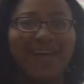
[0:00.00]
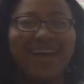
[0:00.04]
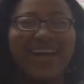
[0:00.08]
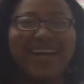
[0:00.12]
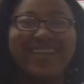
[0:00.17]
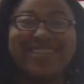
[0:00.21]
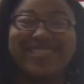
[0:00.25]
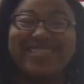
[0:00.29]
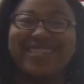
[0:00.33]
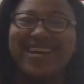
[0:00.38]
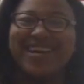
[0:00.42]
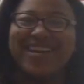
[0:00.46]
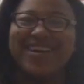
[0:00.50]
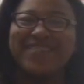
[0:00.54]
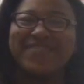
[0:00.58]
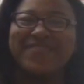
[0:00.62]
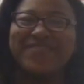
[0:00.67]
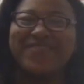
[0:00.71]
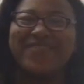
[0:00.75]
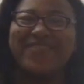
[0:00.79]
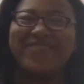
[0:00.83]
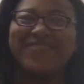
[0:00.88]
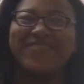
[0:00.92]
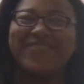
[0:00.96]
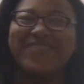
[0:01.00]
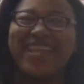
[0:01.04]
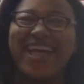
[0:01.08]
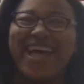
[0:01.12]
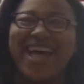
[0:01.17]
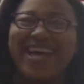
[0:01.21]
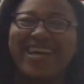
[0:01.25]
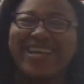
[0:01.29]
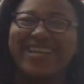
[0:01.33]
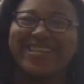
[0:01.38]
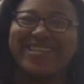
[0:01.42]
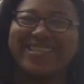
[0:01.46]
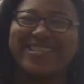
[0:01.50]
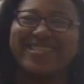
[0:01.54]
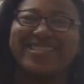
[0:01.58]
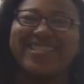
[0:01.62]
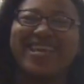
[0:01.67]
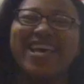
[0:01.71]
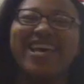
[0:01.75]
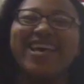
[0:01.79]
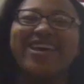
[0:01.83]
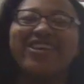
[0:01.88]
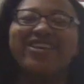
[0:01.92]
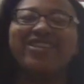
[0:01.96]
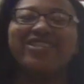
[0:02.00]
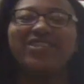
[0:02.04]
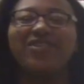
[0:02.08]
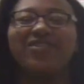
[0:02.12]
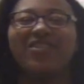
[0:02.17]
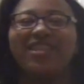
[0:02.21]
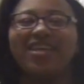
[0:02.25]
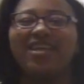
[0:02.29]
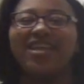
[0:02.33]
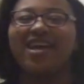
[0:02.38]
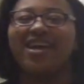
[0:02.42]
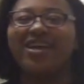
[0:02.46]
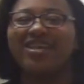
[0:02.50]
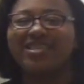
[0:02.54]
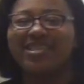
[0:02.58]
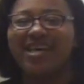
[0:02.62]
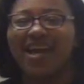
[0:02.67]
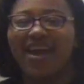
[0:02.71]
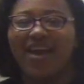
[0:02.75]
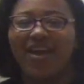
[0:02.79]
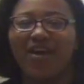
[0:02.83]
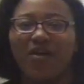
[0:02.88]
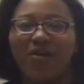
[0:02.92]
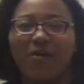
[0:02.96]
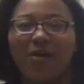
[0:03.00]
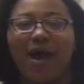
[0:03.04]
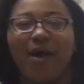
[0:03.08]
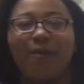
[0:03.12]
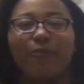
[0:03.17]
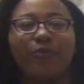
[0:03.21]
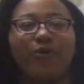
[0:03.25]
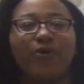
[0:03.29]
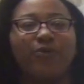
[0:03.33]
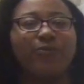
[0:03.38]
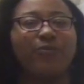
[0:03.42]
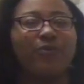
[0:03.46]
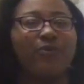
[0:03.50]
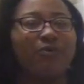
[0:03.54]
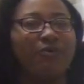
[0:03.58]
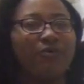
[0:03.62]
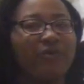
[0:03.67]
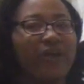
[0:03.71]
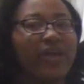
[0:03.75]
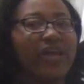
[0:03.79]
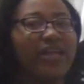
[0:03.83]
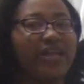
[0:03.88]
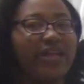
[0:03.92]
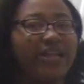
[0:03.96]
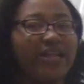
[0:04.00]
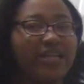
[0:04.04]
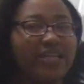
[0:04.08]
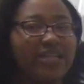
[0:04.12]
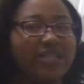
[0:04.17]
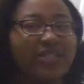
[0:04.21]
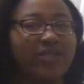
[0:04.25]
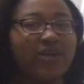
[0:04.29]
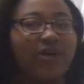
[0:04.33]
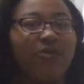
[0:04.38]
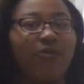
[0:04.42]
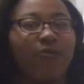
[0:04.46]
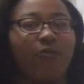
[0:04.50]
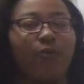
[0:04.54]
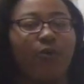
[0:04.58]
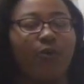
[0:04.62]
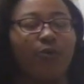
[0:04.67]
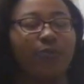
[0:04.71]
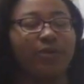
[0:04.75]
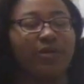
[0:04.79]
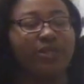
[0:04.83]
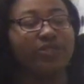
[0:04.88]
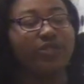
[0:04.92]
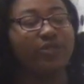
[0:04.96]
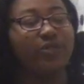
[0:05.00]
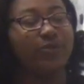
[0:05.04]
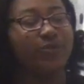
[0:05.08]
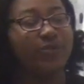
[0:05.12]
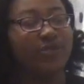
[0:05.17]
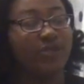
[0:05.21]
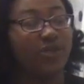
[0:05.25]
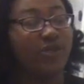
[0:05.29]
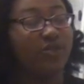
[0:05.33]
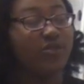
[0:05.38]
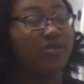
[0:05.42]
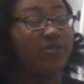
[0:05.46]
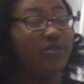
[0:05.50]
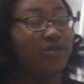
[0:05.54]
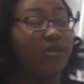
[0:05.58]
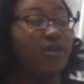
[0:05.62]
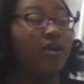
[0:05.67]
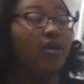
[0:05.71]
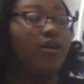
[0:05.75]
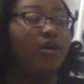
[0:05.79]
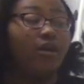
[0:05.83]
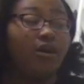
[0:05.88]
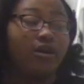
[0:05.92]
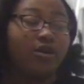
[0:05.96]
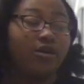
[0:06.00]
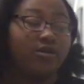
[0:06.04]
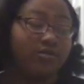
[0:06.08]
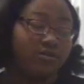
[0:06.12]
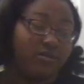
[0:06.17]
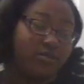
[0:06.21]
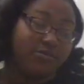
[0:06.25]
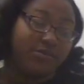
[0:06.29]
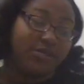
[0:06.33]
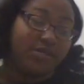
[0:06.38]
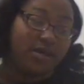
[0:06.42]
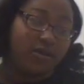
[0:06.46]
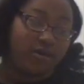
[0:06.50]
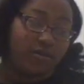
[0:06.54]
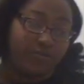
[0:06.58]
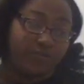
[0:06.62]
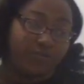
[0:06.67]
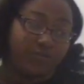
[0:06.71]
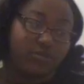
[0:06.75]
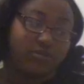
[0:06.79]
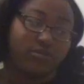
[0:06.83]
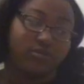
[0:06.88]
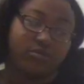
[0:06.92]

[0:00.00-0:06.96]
I start off with less. So then as I go, I'll put more in. So it won't be too salty. But sometimes